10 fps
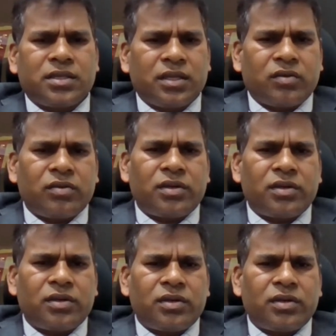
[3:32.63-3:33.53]

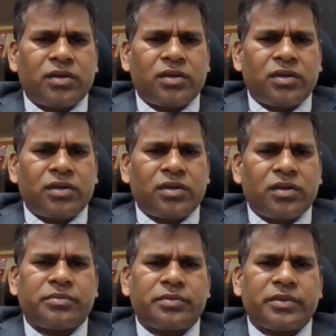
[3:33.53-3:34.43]
stakeholders, business
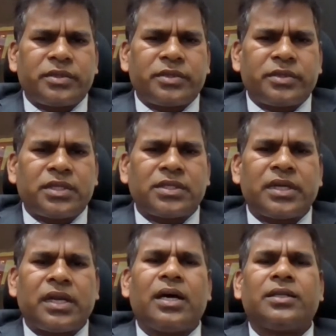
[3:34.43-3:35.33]
at large.
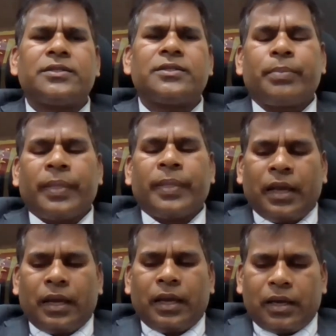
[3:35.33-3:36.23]

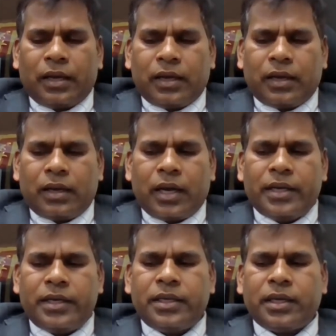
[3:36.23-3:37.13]
Idea
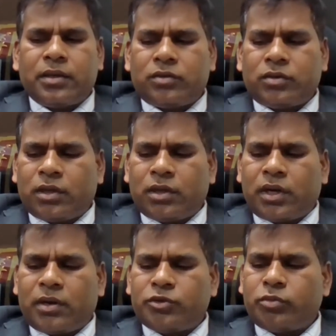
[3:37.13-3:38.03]
comes
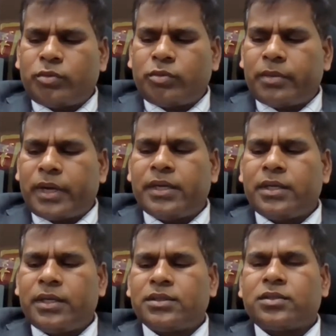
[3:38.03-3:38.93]
to my mind
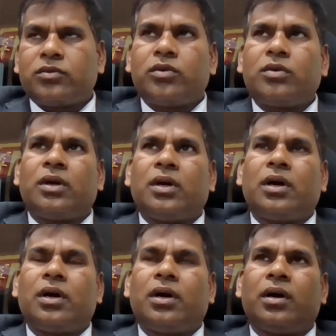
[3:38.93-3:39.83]
is,
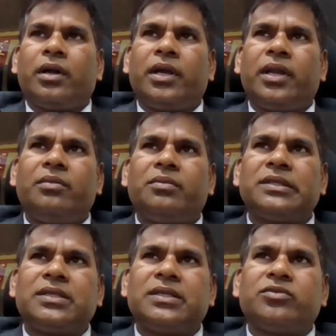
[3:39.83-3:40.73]
any
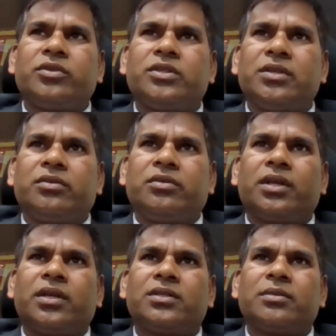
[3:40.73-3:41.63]
business we see,
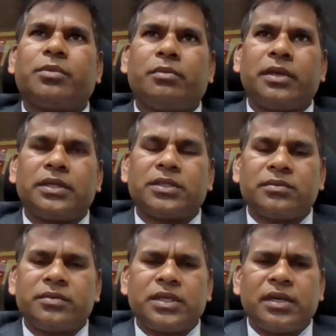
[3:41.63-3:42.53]
whether it is a public
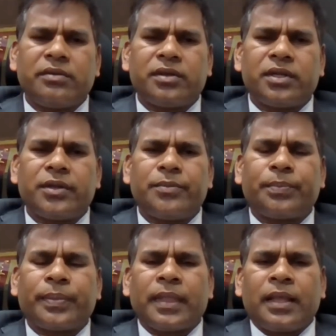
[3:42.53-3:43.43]
service
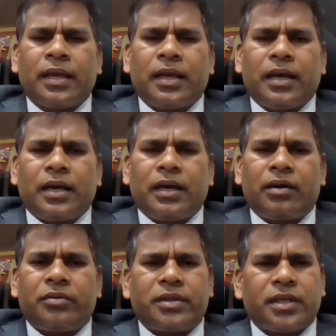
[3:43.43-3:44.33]
delivery,
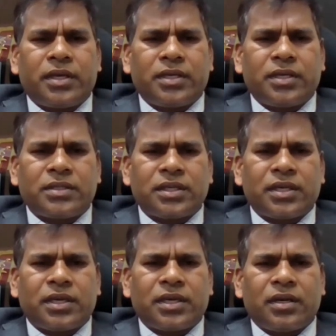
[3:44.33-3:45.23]
whether it is
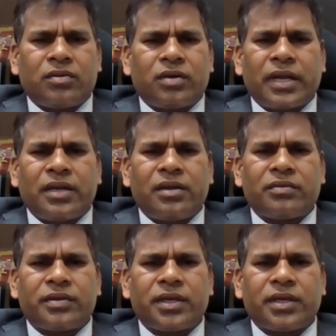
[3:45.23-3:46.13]

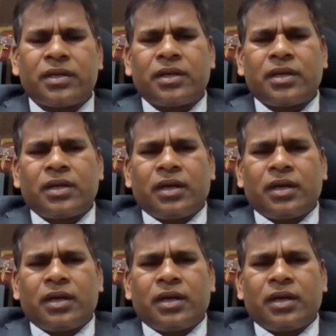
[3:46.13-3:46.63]
a